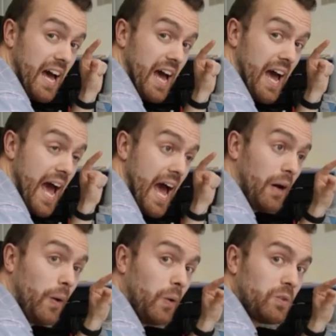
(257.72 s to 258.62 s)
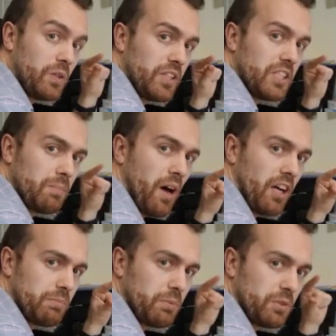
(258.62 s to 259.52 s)
how do these
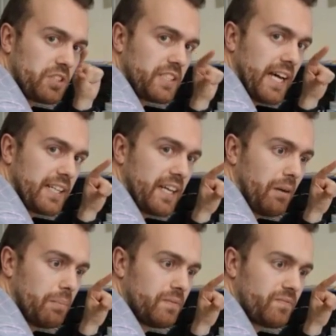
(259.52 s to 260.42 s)
passports stand up?